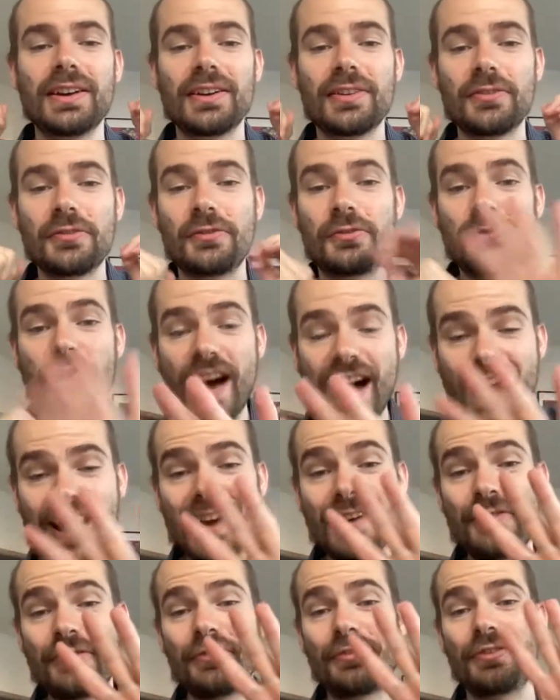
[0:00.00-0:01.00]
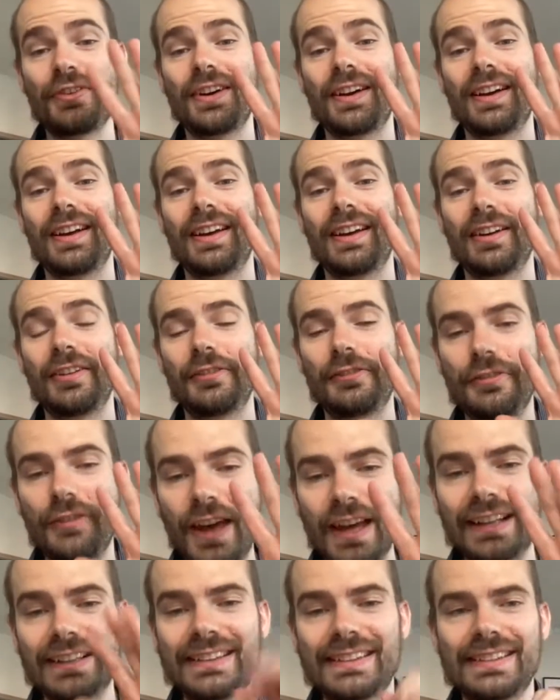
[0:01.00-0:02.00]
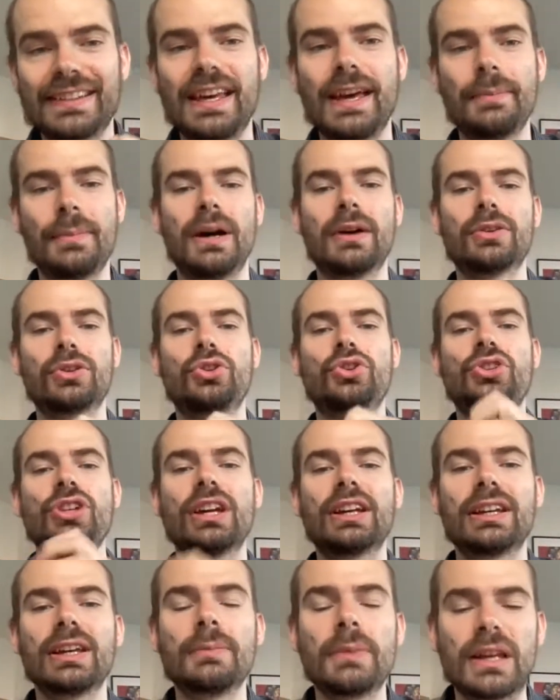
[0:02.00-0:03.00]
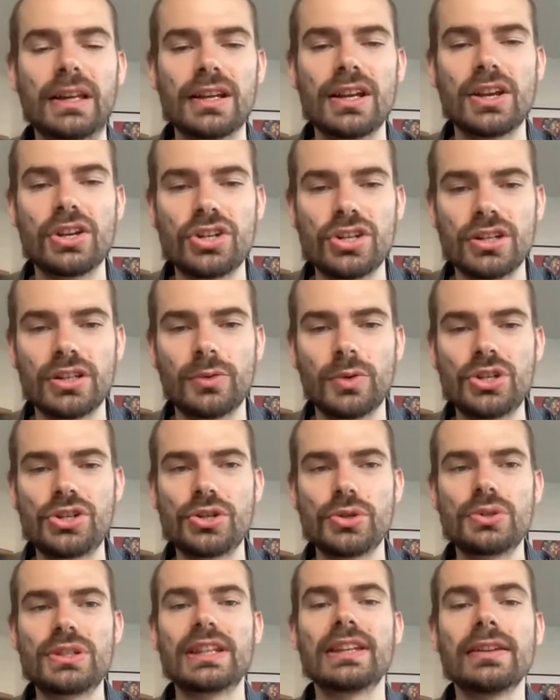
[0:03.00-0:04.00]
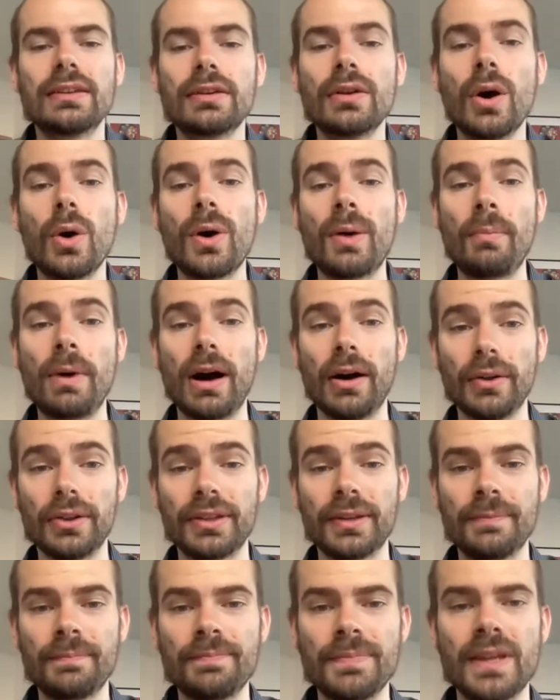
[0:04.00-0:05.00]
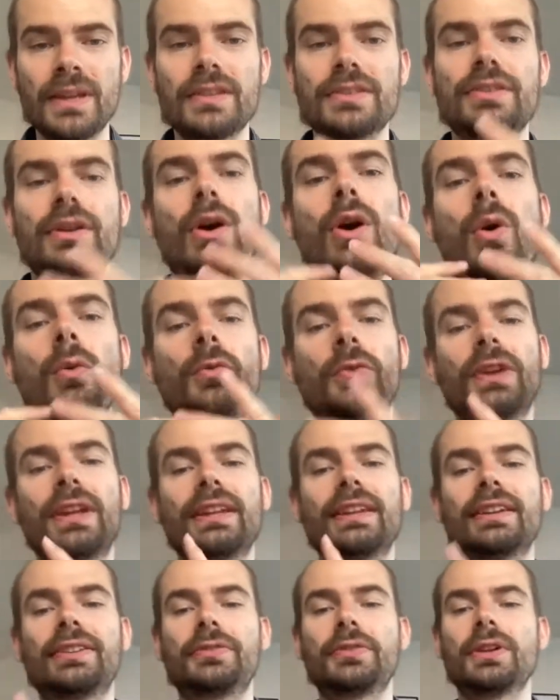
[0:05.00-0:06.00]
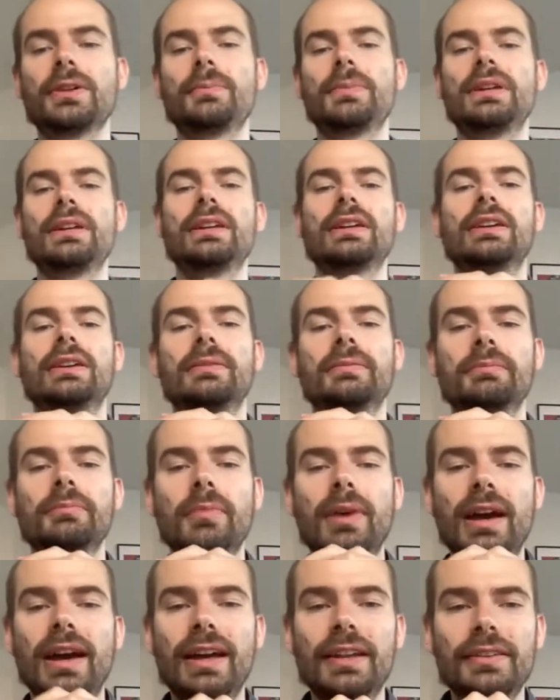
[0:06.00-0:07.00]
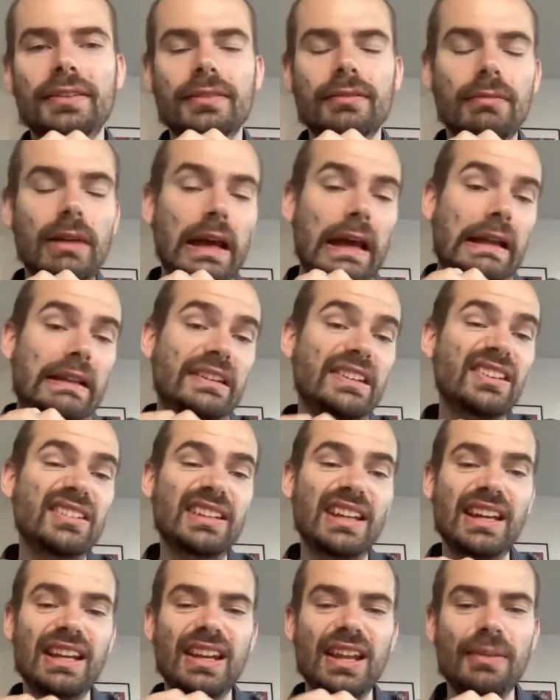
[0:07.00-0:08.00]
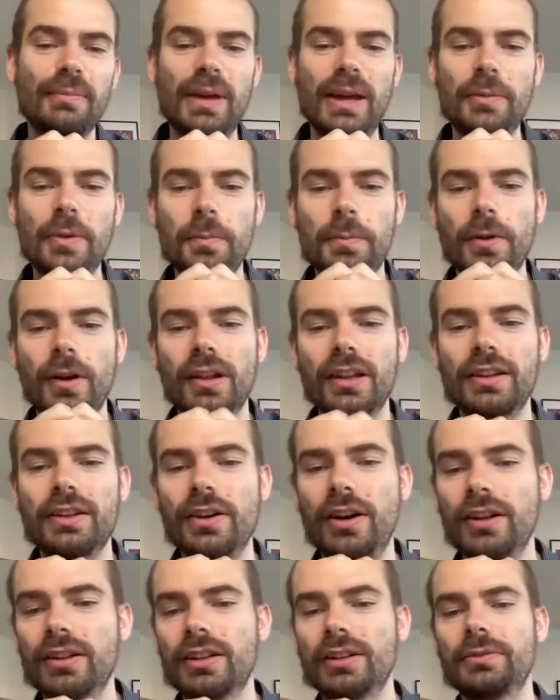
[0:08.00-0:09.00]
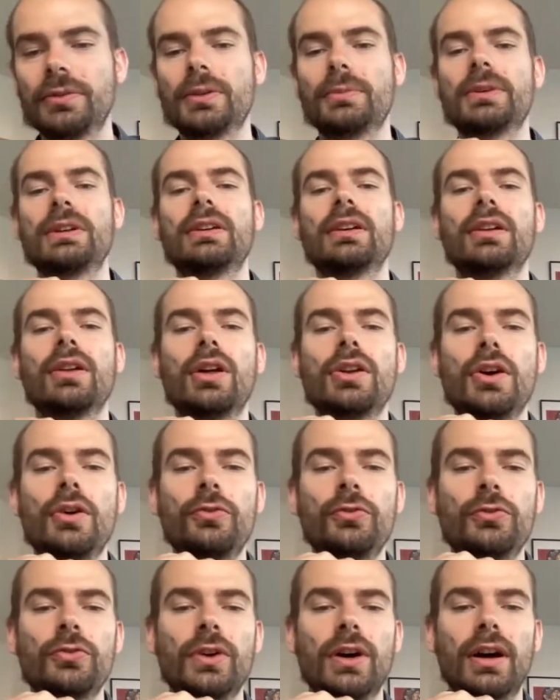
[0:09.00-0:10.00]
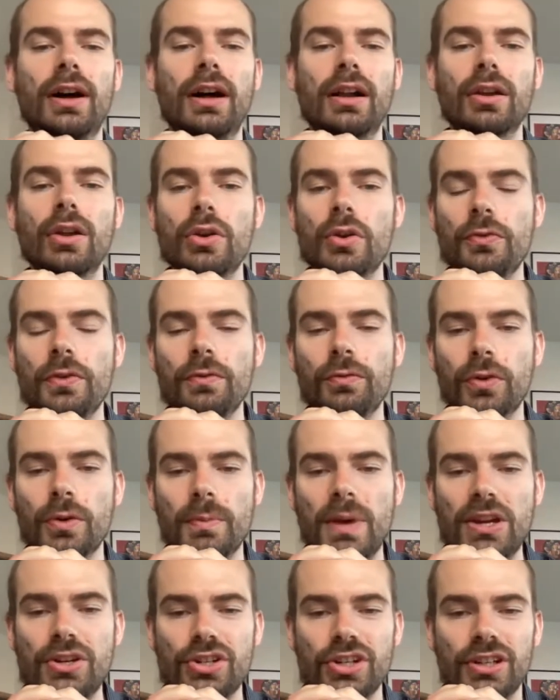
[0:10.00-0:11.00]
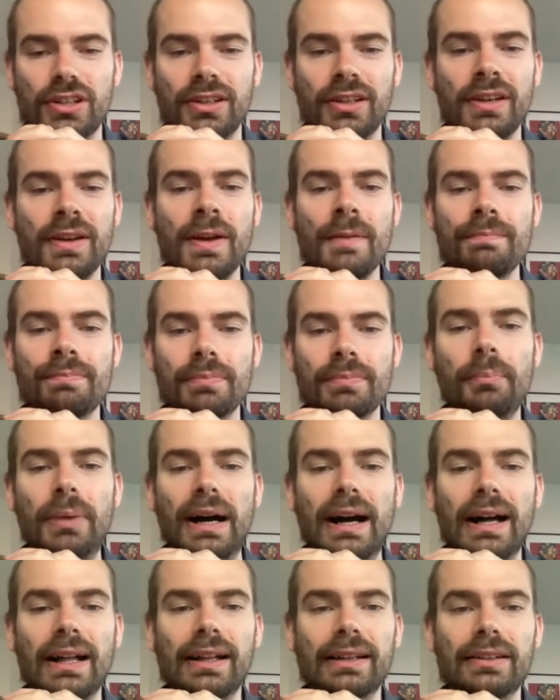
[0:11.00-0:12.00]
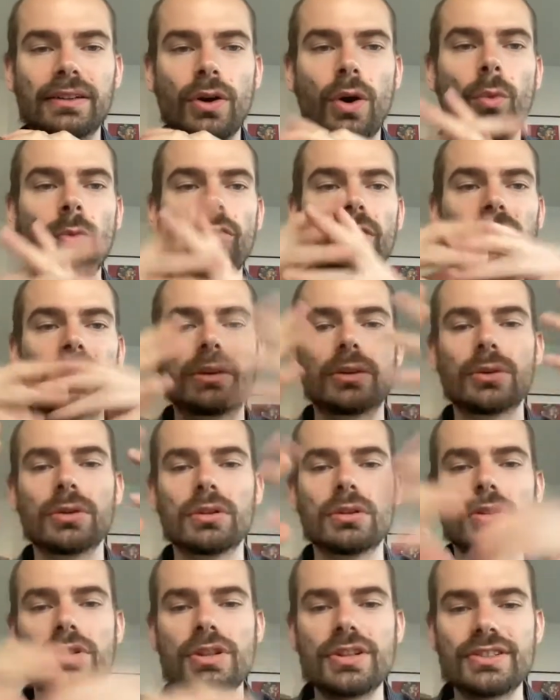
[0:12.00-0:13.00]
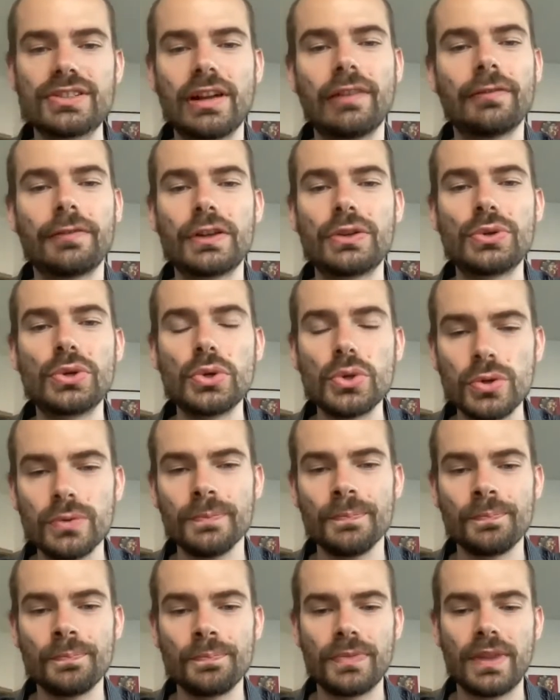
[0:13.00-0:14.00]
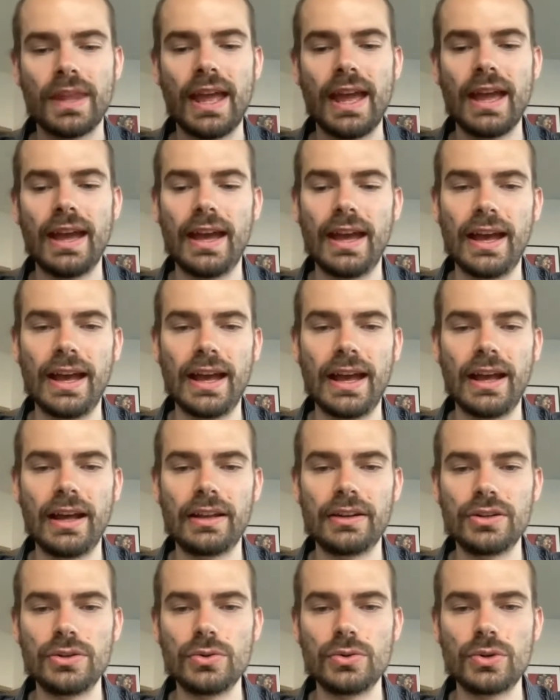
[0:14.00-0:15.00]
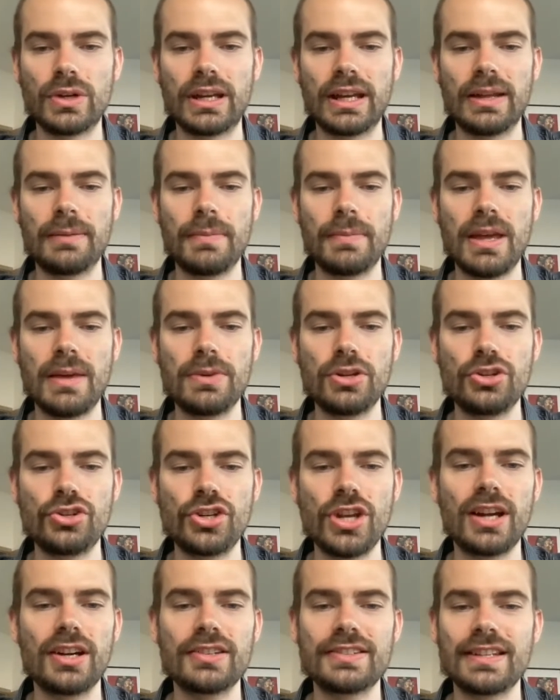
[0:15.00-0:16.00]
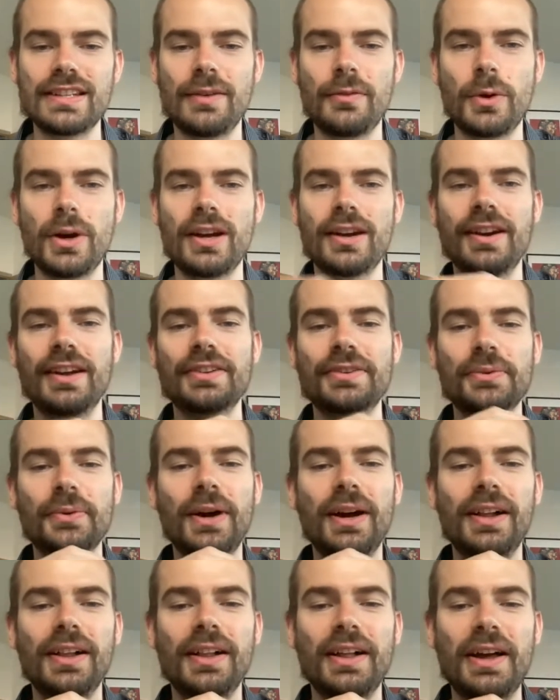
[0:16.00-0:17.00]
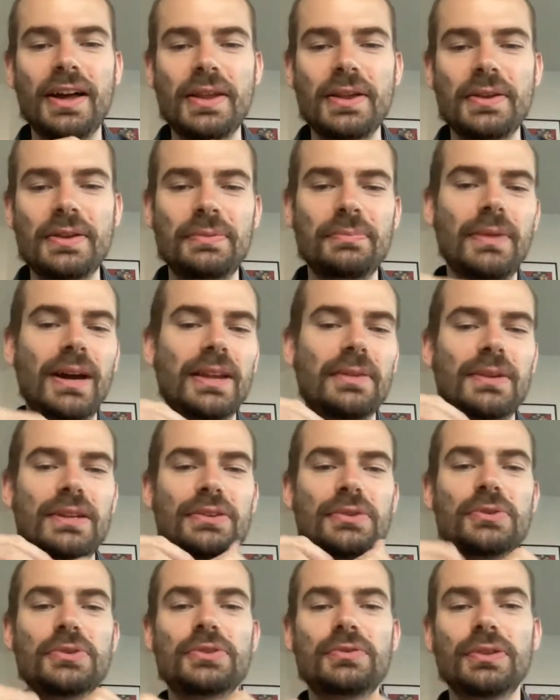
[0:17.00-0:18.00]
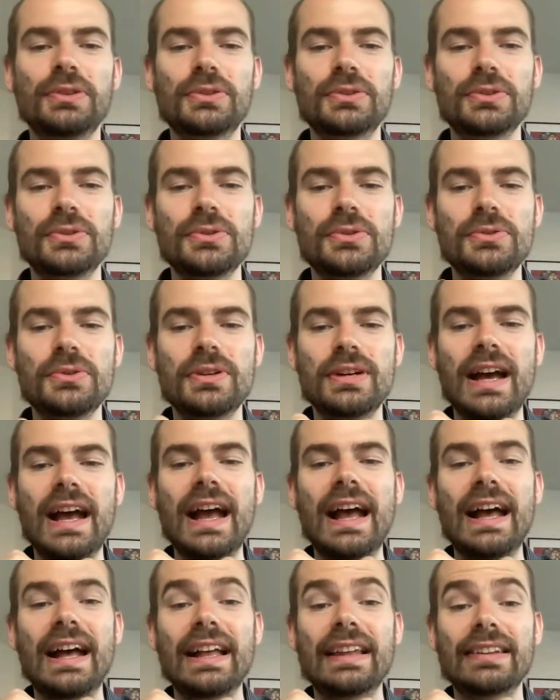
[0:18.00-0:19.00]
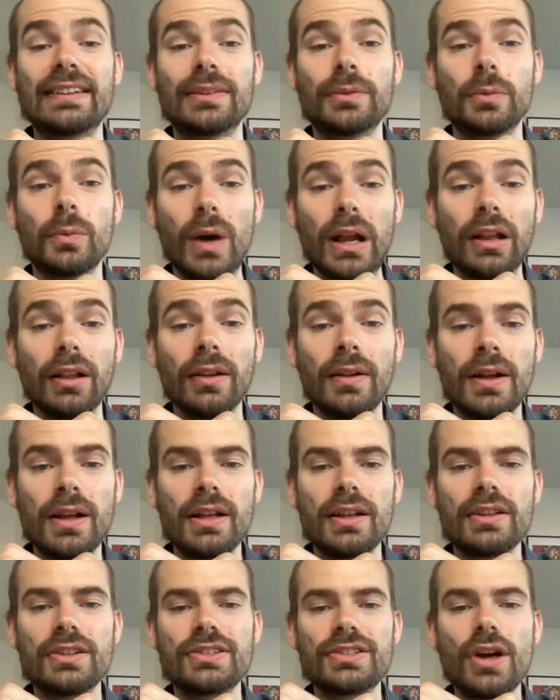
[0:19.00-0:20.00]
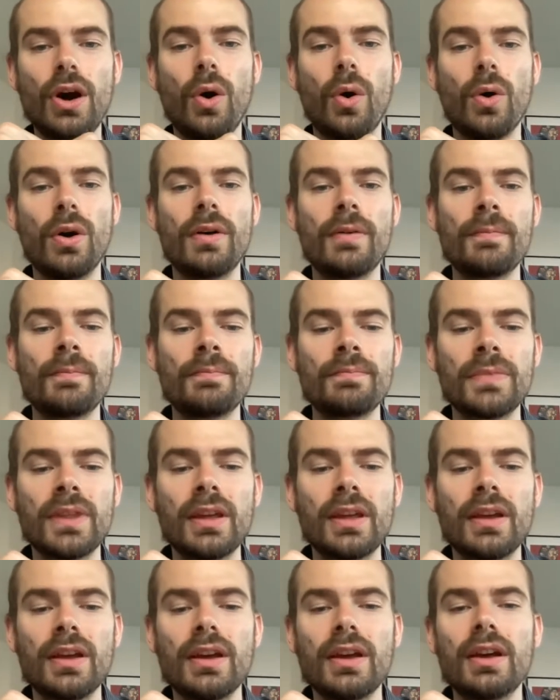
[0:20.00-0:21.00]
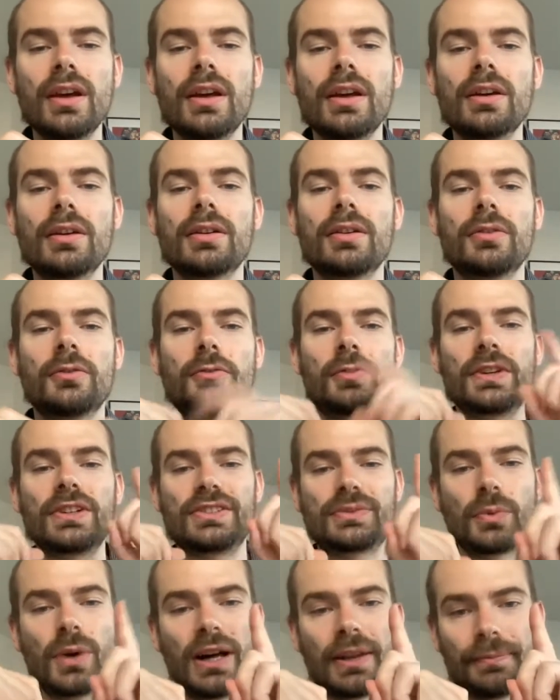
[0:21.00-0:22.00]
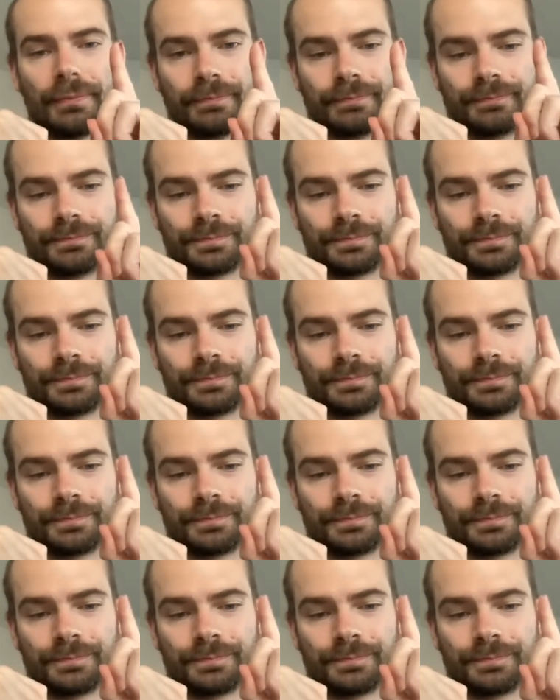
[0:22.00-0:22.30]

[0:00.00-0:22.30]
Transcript: 5 facts about Czech immigration which you didn't know about. So hopefully this will be entertaining, maybe probably not. It will be a lot of information, but hopefully you'll learn something new and you can maybe share it somewhere as well, and it might be useful to you as well. So first one,